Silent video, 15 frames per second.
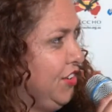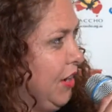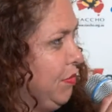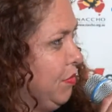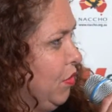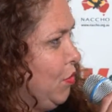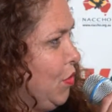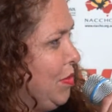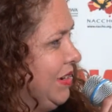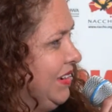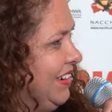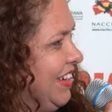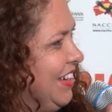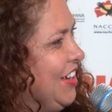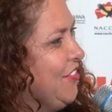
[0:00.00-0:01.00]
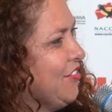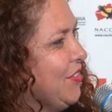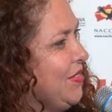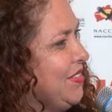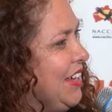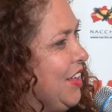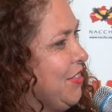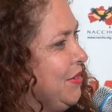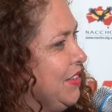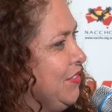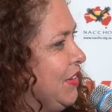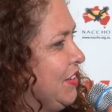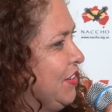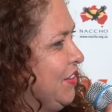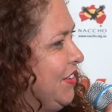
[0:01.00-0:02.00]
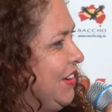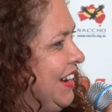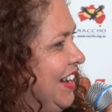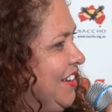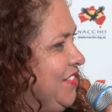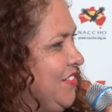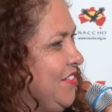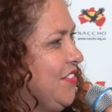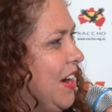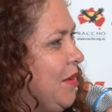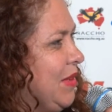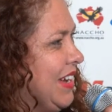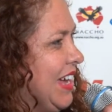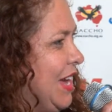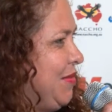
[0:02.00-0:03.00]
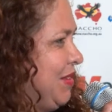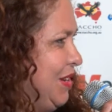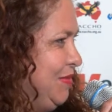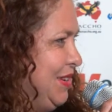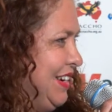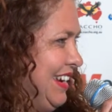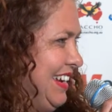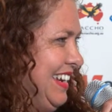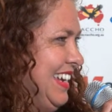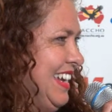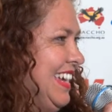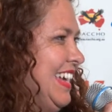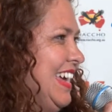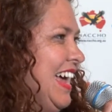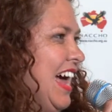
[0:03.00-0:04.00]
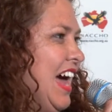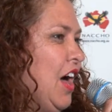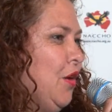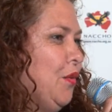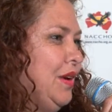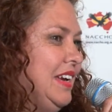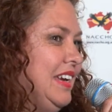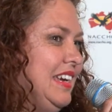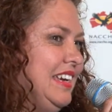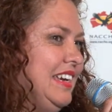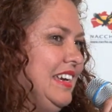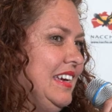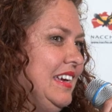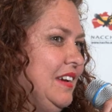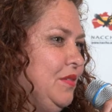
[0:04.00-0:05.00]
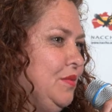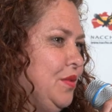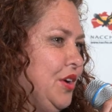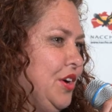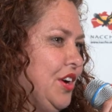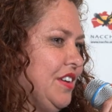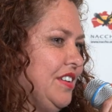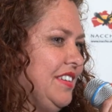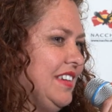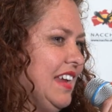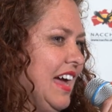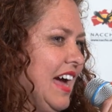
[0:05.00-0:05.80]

Djapurrung woman from southwest Victoria, Framlingham community. We worked